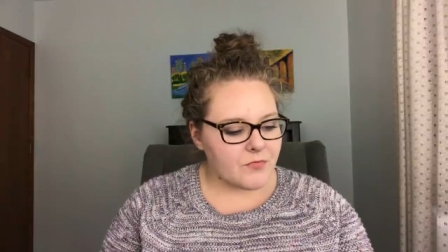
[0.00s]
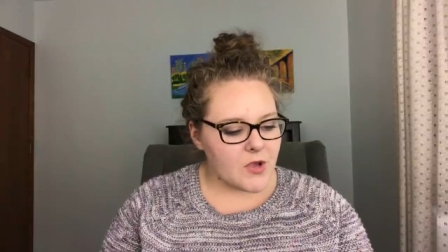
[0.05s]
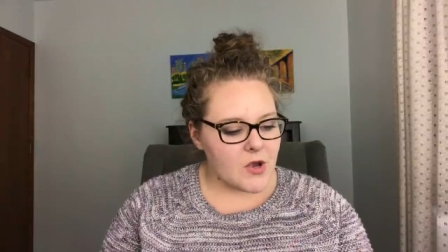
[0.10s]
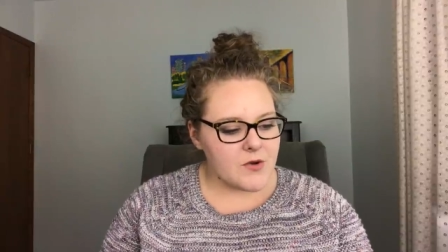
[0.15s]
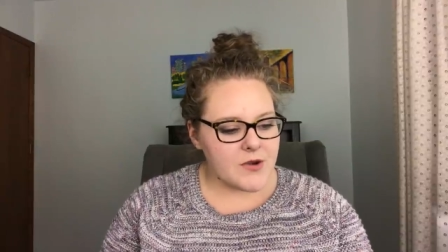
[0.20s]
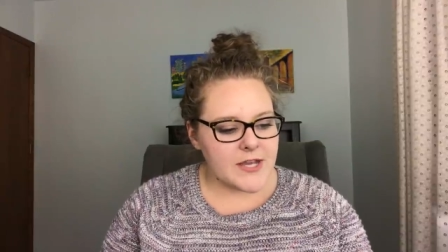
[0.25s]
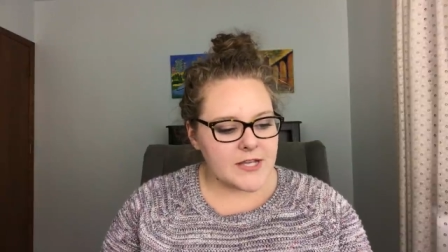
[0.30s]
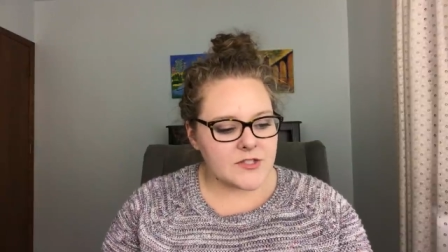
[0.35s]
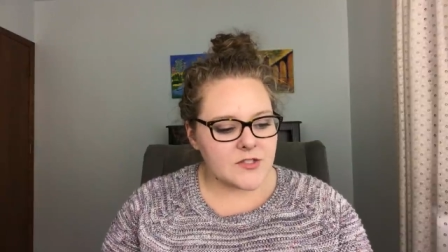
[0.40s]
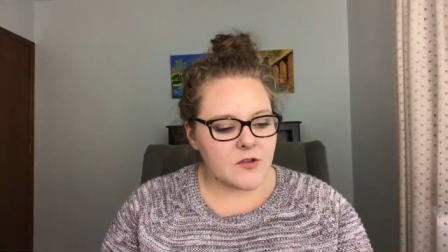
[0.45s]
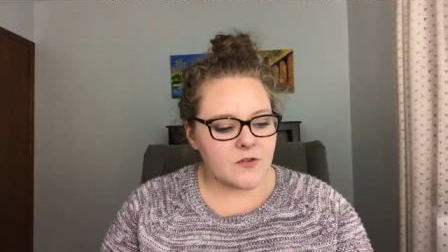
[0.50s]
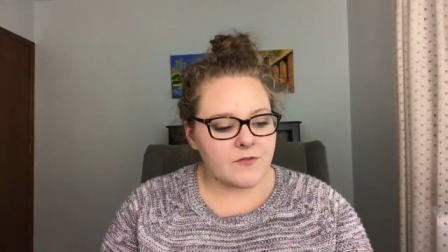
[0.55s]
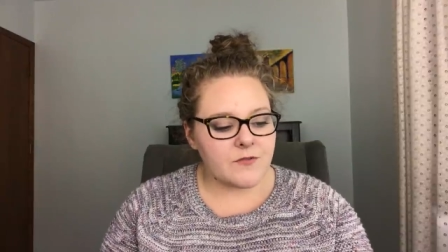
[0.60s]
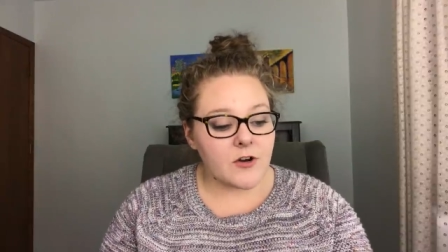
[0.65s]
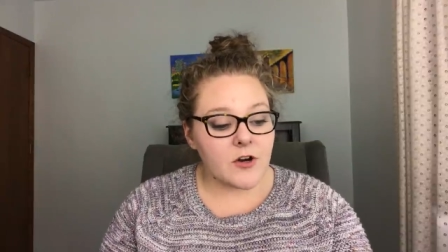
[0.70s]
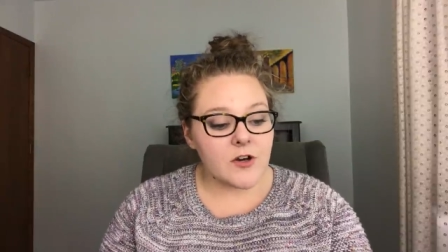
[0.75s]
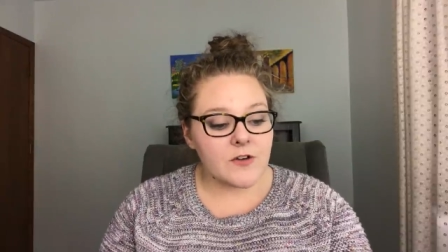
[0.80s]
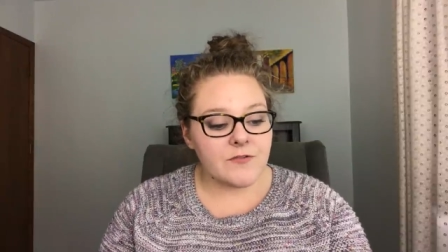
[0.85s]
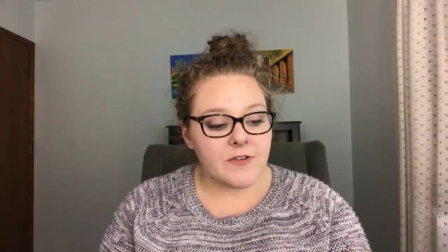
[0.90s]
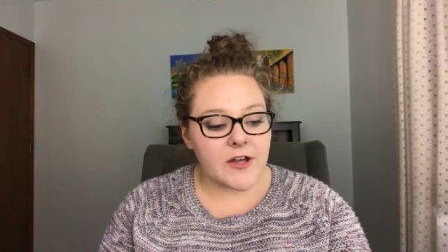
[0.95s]
okay, so for
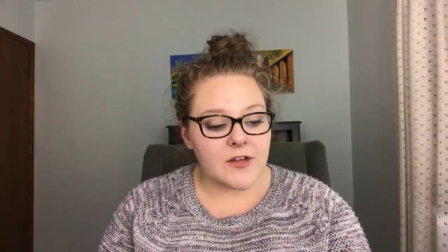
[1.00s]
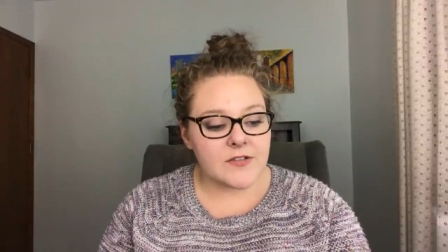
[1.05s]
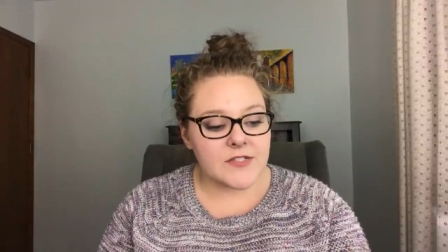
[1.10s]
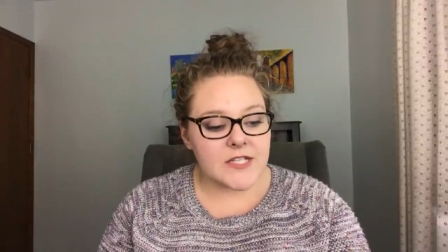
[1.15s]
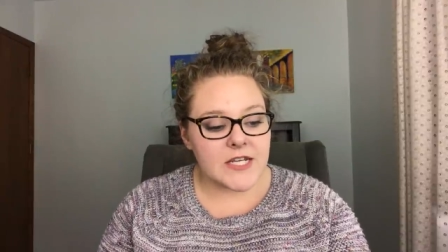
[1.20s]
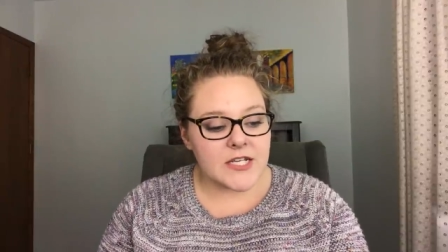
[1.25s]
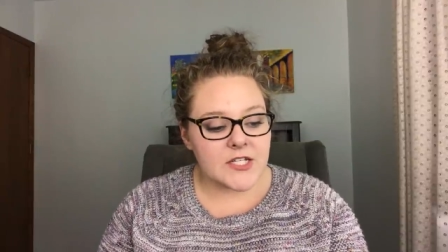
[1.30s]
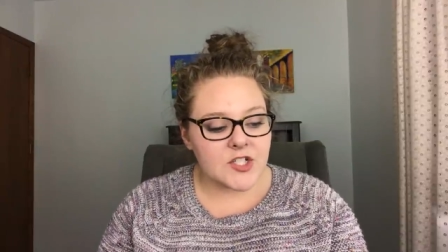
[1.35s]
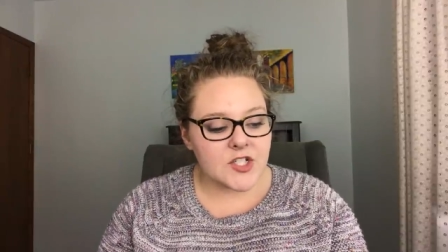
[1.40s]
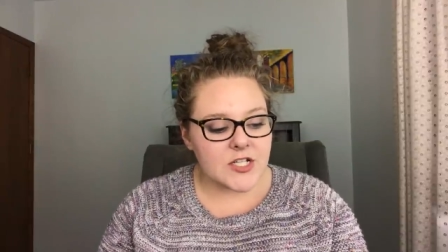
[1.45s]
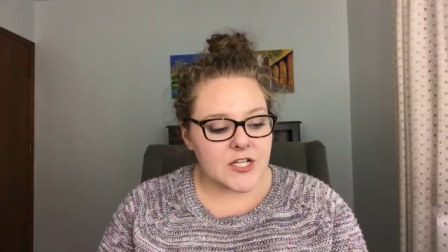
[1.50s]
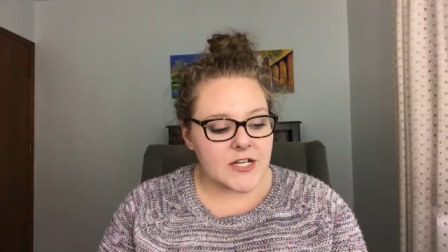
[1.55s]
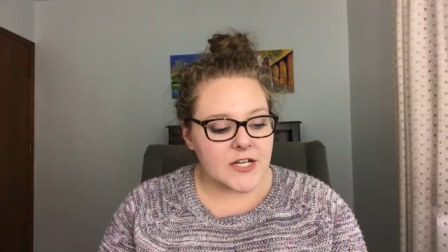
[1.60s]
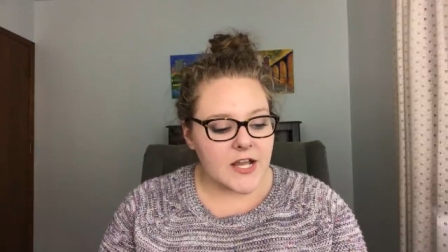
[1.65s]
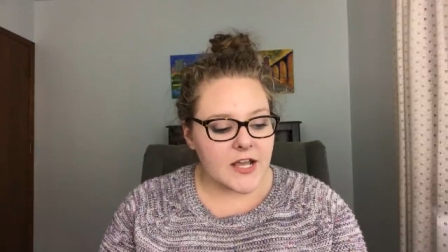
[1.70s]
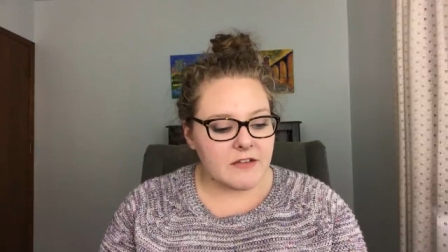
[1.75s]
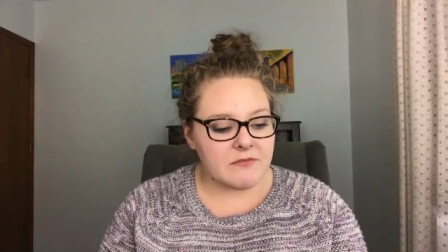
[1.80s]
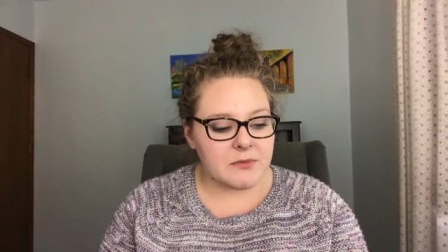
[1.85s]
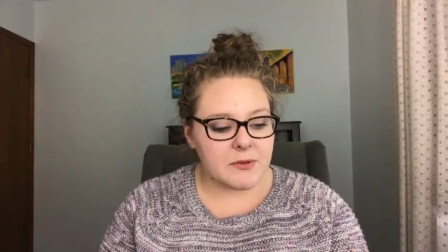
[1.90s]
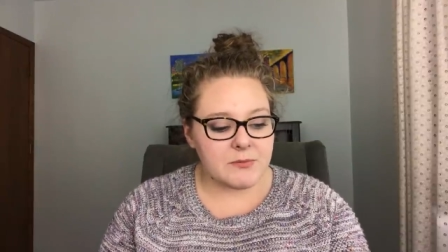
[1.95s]
our foundation,
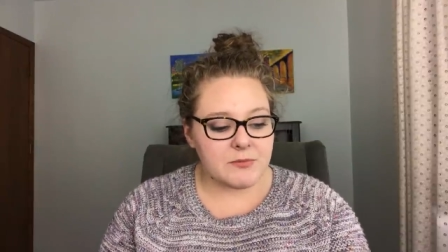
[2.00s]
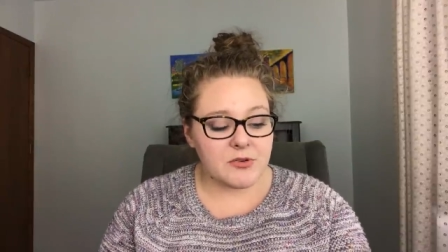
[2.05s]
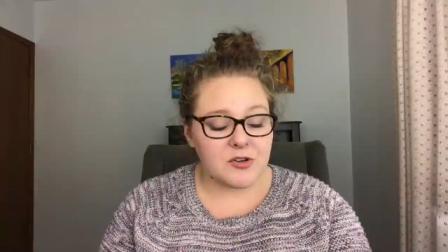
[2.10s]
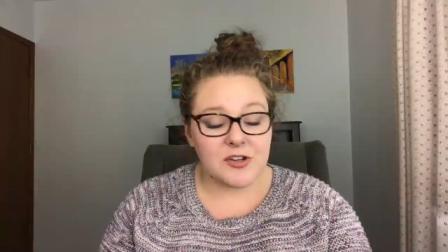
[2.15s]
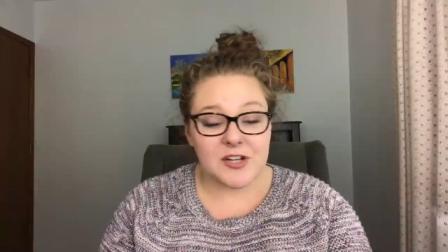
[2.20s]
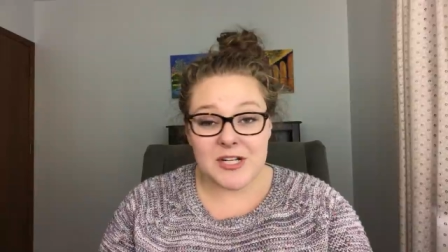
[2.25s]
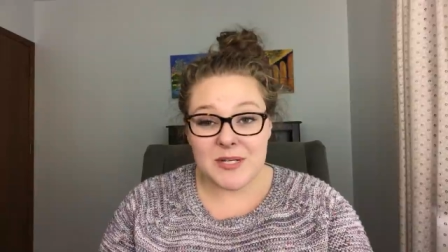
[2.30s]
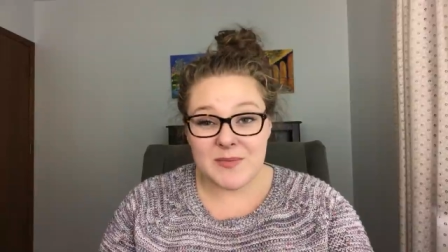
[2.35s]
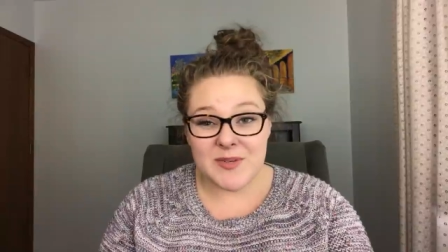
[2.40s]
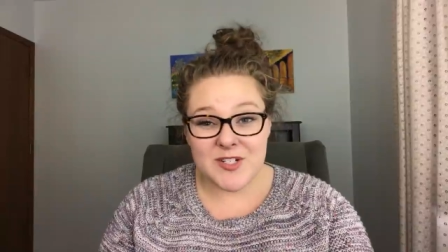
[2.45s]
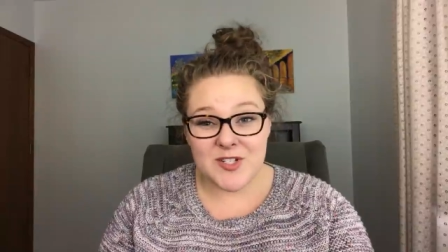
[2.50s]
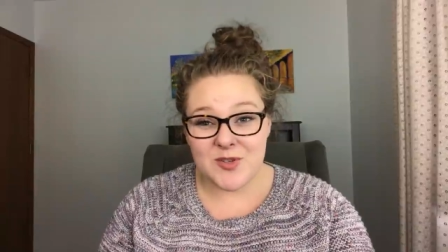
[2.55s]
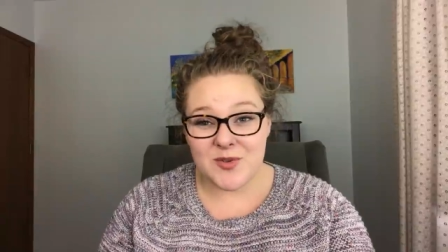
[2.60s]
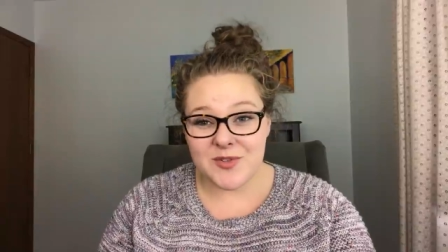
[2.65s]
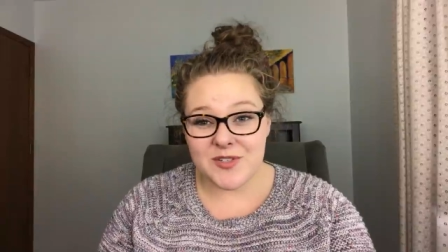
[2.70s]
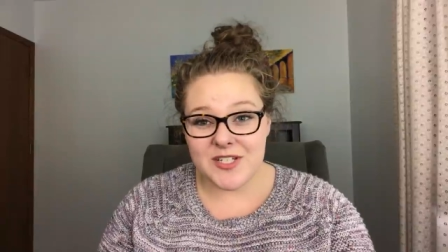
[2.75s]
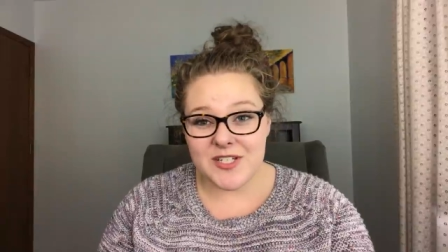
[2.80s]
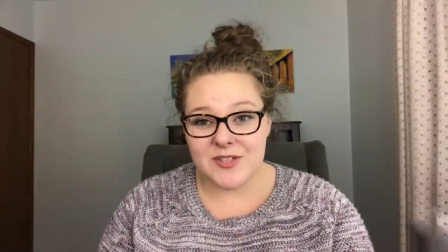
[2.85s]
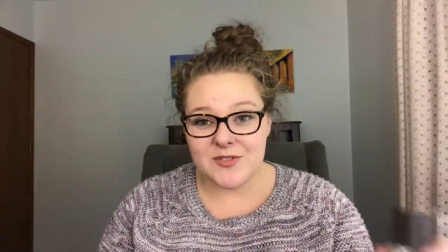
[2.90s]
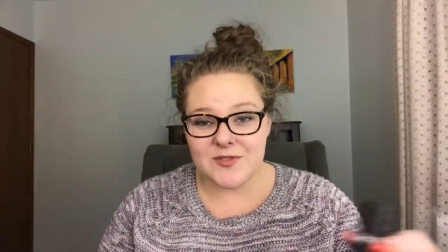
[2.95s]
I've been pretty much
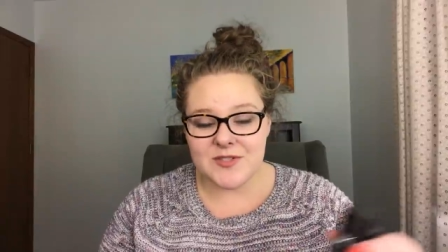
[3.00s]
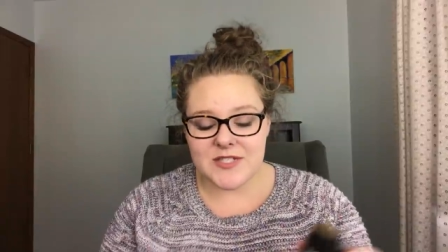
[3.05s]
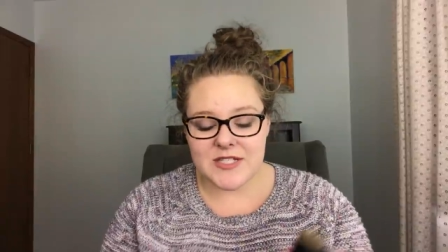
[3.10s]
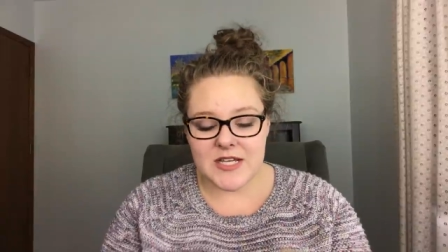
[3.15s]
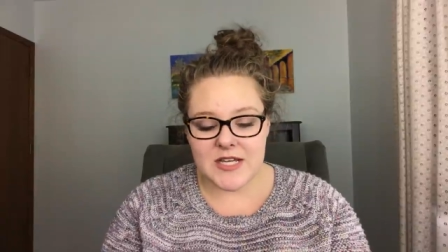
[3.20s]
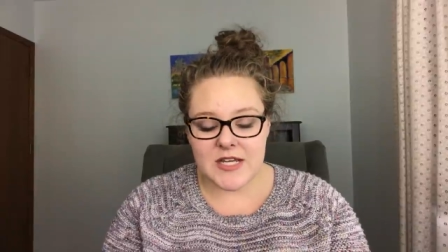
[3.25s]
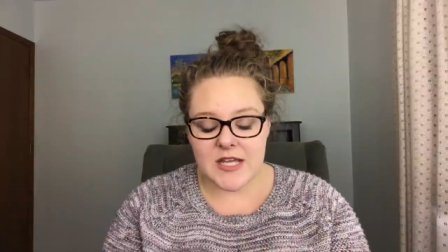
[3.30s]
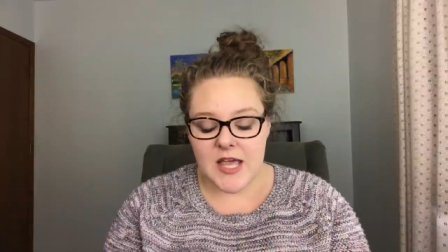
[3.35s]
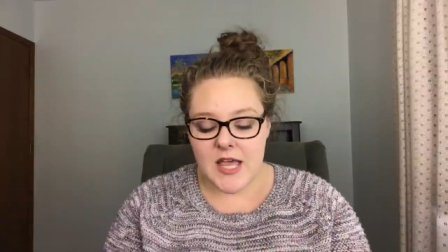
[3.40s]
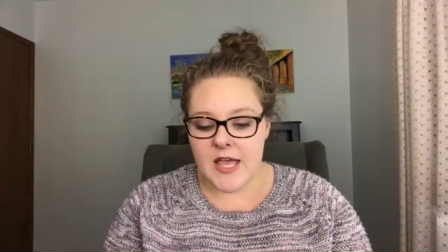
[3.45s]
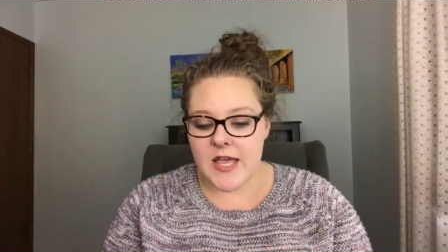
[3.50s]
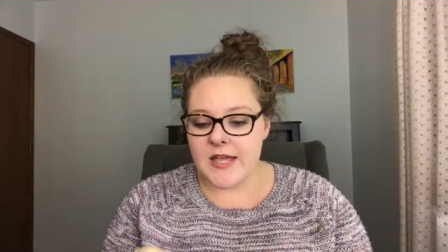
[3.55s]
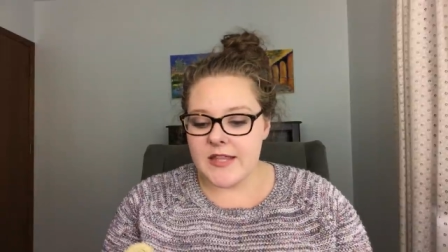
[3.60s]
only using